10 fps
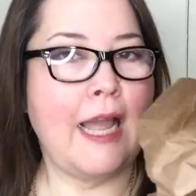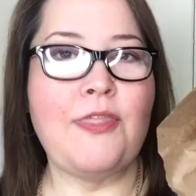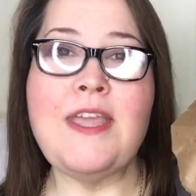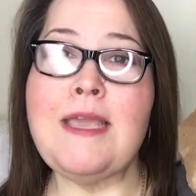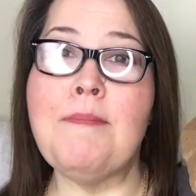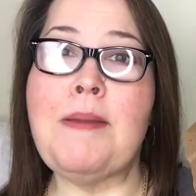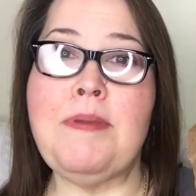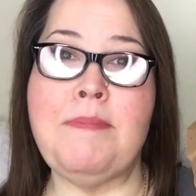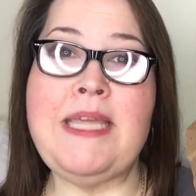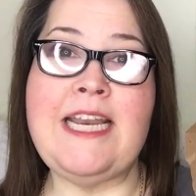I think it might
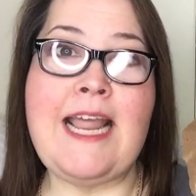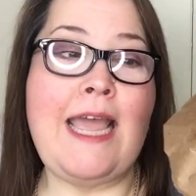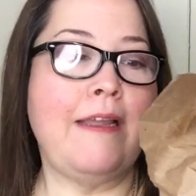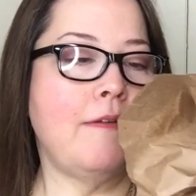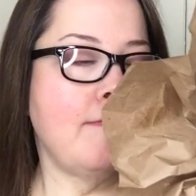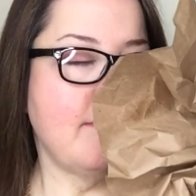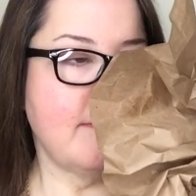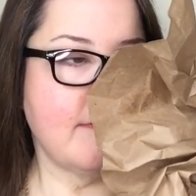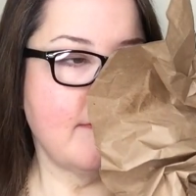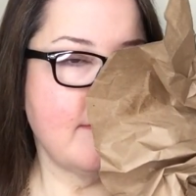be me today.
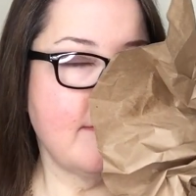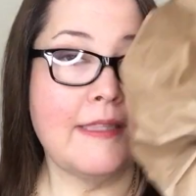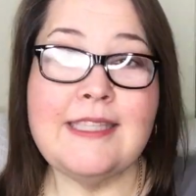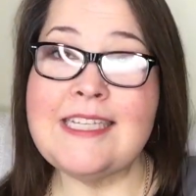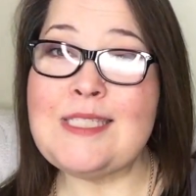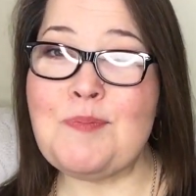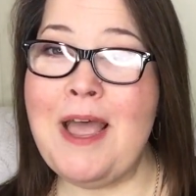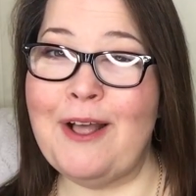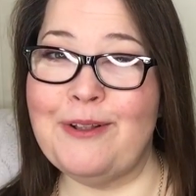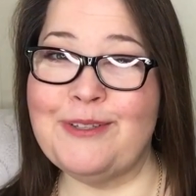This
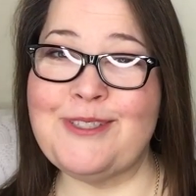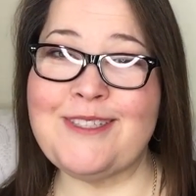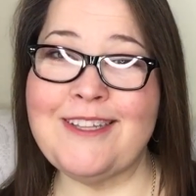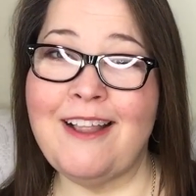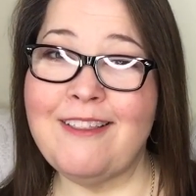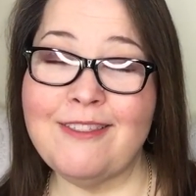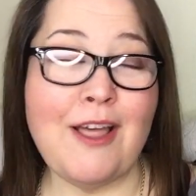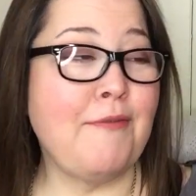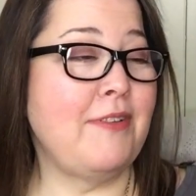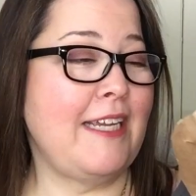smells
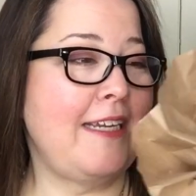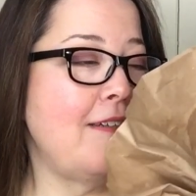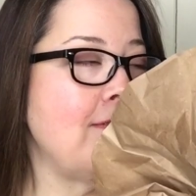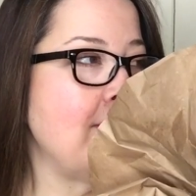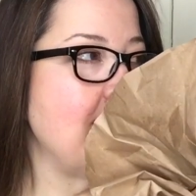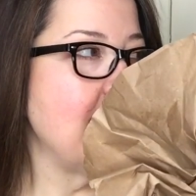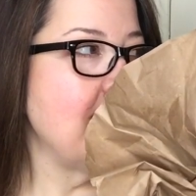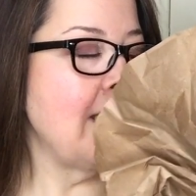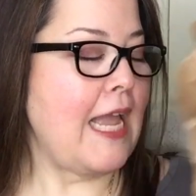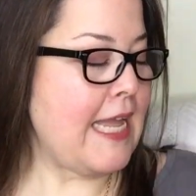lovely.
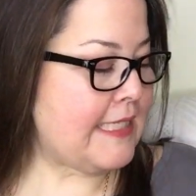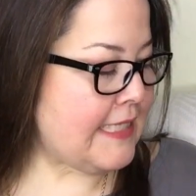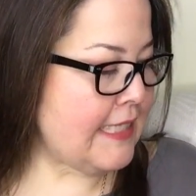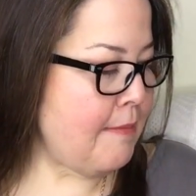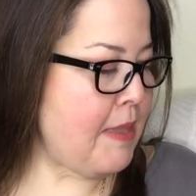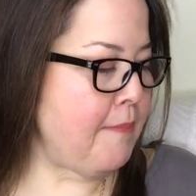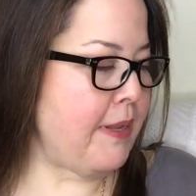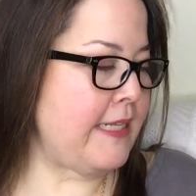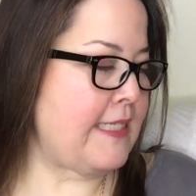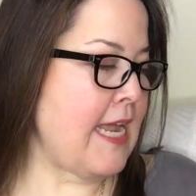It's lemon,
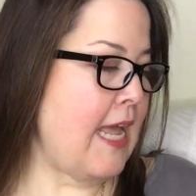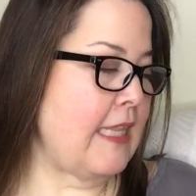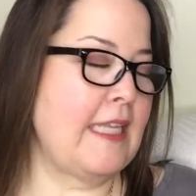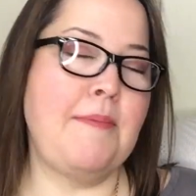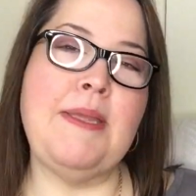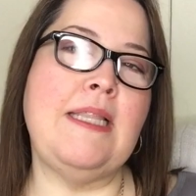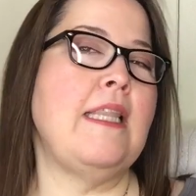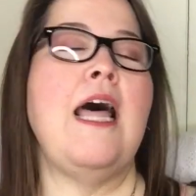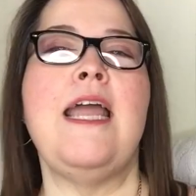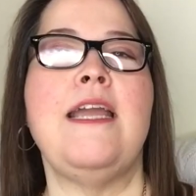but it's not
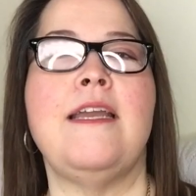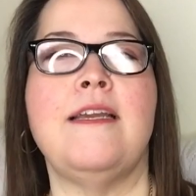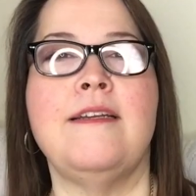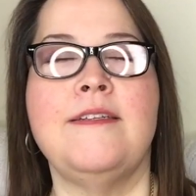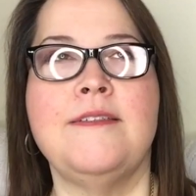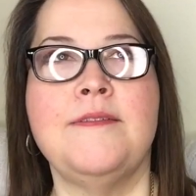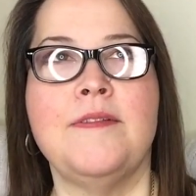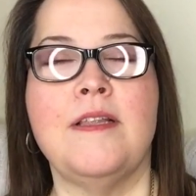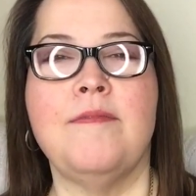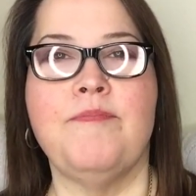lemon like
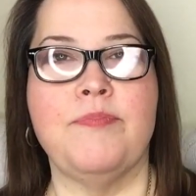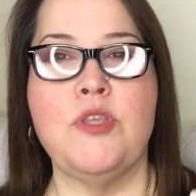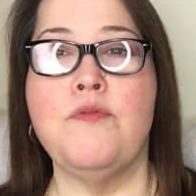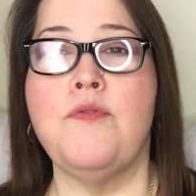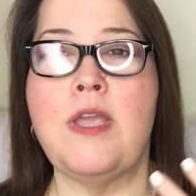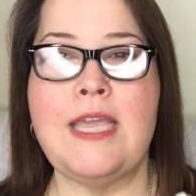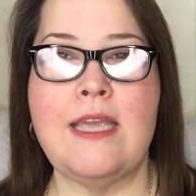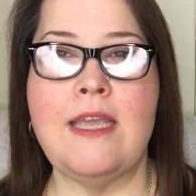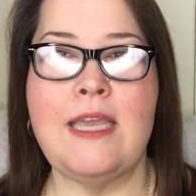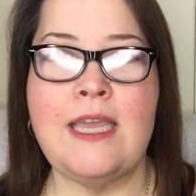you've
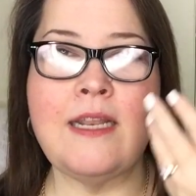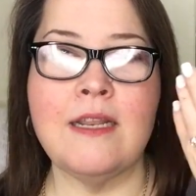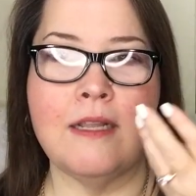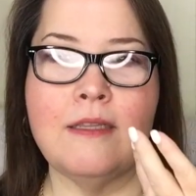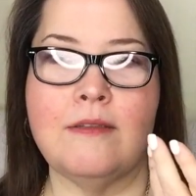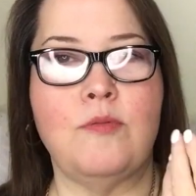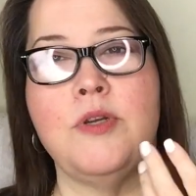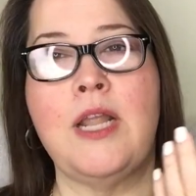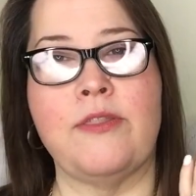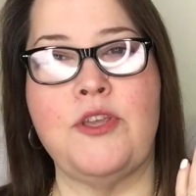eaten a,
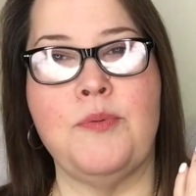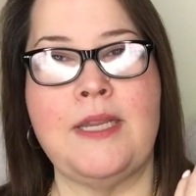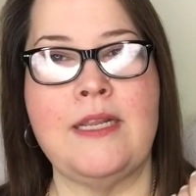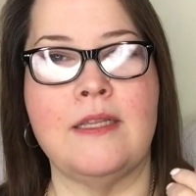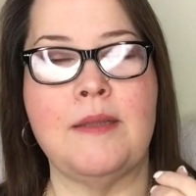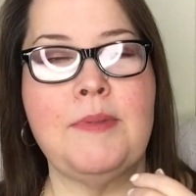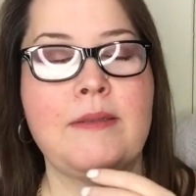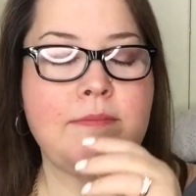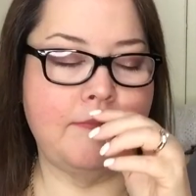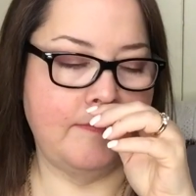well, not that you would eat a
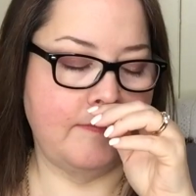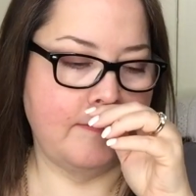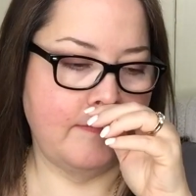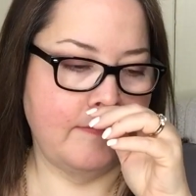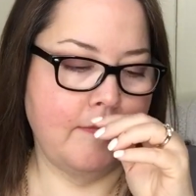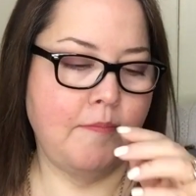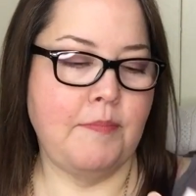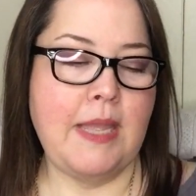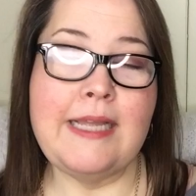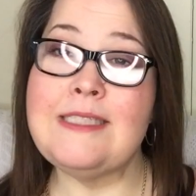lemon.
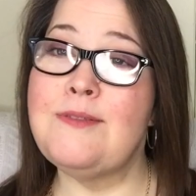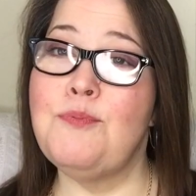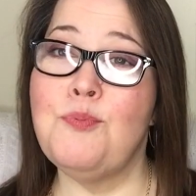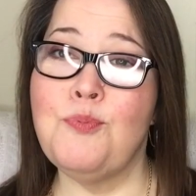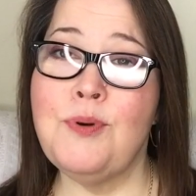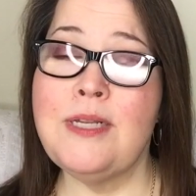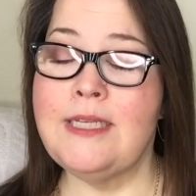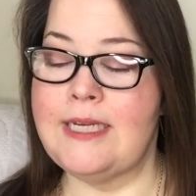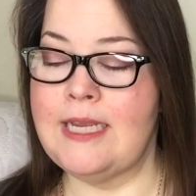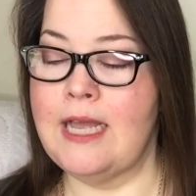It's
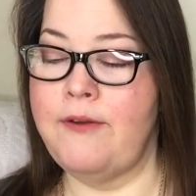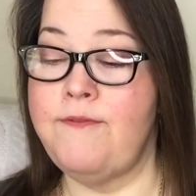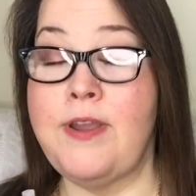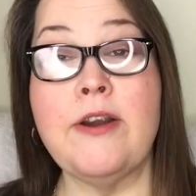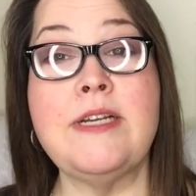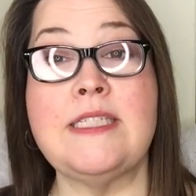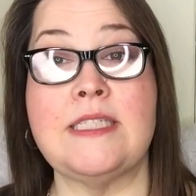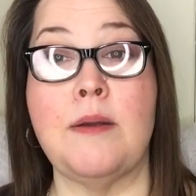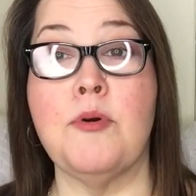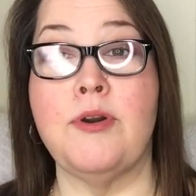really a very
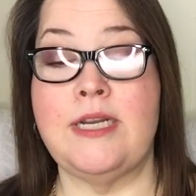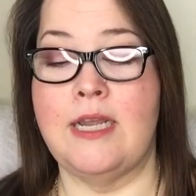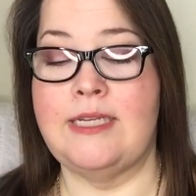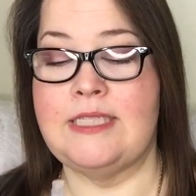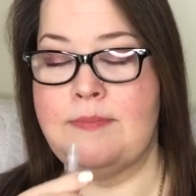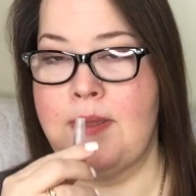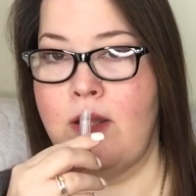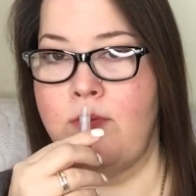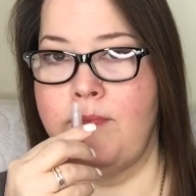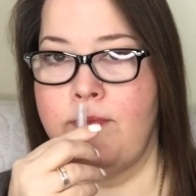summery, nice
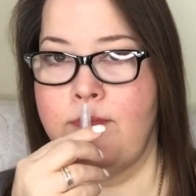smell.